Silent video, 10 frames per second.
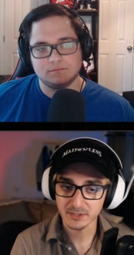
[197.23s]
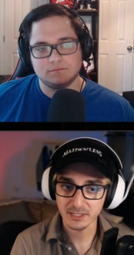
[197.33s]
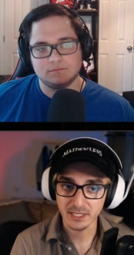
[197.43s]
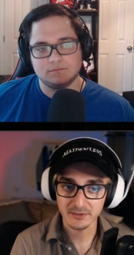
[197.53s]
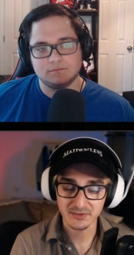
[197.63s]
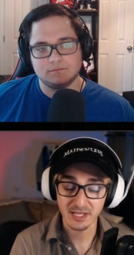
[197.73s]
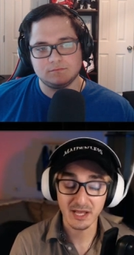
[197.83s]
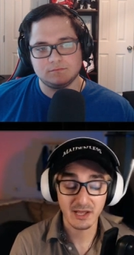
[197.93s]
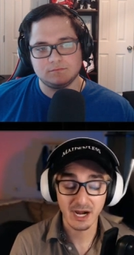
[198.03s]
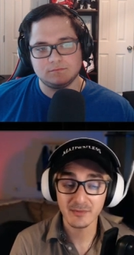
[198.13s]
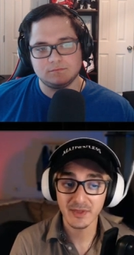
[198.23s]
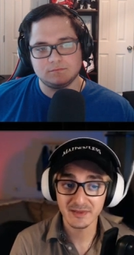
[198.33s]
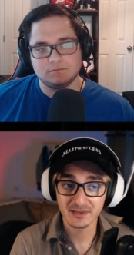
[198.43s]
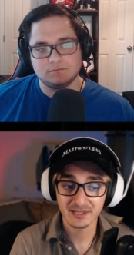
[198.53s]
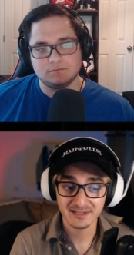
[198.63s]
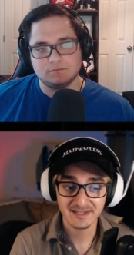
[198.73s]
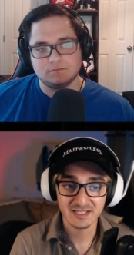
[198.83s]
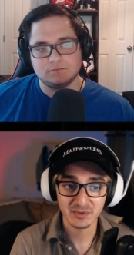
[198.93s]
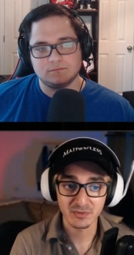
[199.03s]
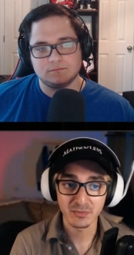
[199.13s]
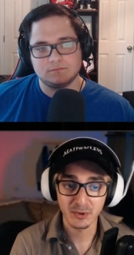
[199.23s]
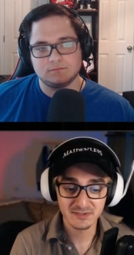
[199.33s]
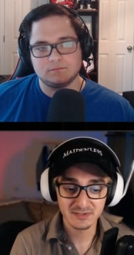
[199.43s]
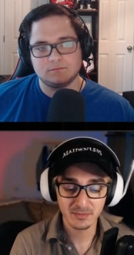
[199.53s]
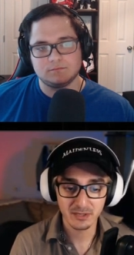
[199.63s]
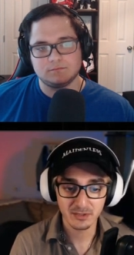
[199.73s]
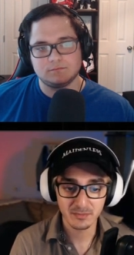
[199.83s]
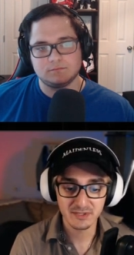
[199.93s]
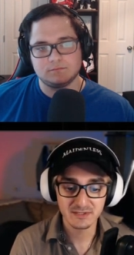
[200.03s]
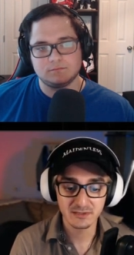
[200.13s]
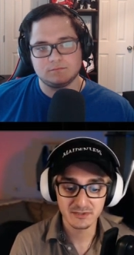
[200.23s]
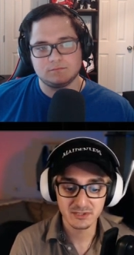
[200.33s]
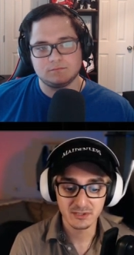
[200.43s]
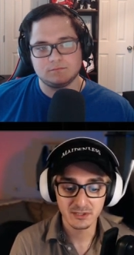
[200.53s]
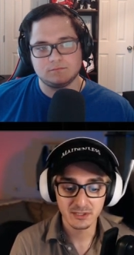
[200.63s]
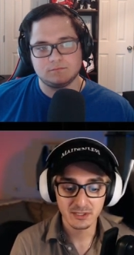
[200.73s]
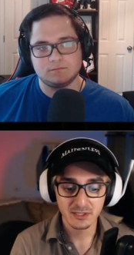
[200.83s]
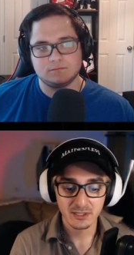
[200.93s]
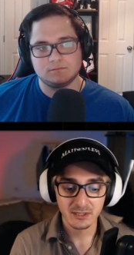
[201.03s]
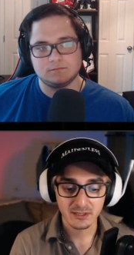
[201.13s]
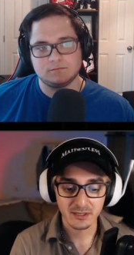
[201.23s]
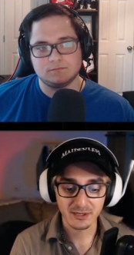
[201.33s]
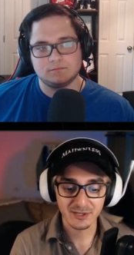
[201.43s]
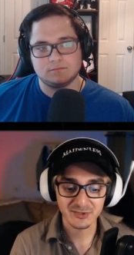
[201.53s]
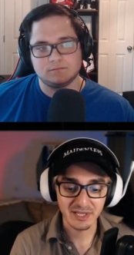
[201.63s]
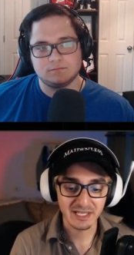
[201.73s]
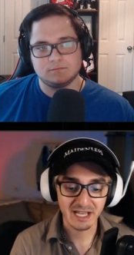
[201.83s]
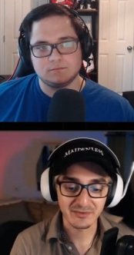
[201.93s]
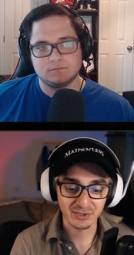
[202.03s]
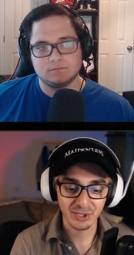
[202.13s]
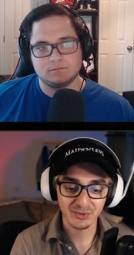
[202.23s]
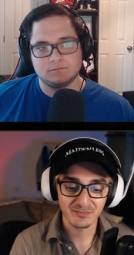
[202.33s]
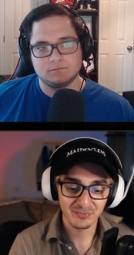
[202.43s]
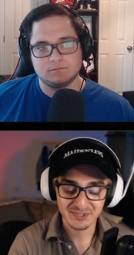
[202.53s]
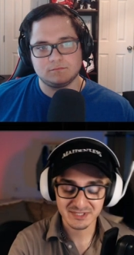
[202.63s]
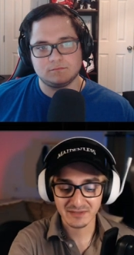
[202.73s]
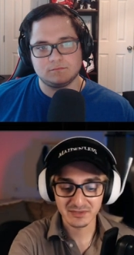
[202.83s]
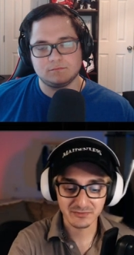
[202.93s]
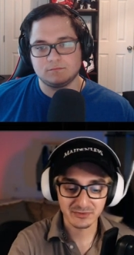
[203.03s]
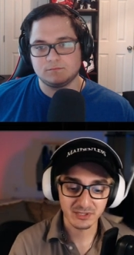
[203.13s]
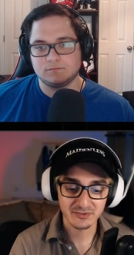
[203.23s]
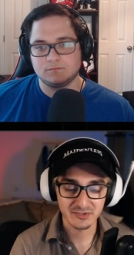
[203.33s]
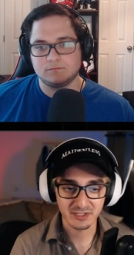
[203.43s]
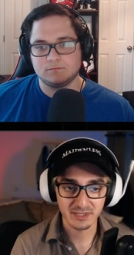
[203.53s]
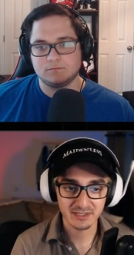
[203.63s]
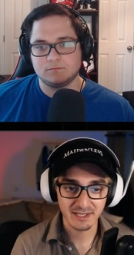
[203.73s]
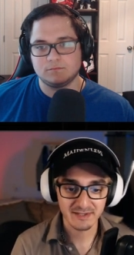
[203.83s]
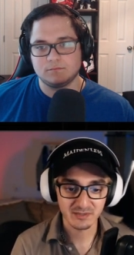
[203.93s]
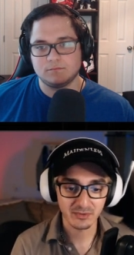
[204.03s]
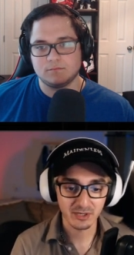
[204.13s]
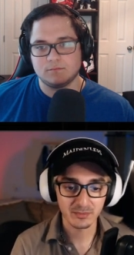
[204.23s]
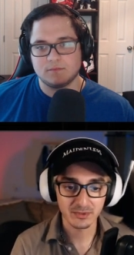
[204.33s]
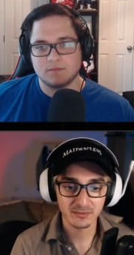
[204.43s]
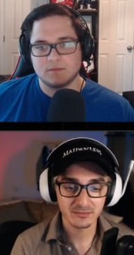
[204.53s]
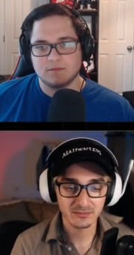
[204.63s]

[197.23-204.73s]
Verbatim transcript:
Speaker 1: yeah, so that, that excites me the most about a PC launcher. Uh, I also hate having like seven different launchers on my taskbar, but